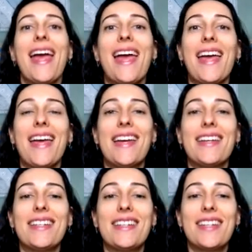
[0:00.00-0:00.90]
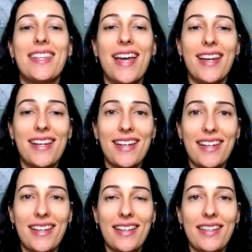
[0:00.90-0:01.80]
and that
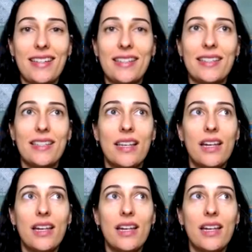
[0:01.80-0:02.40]
is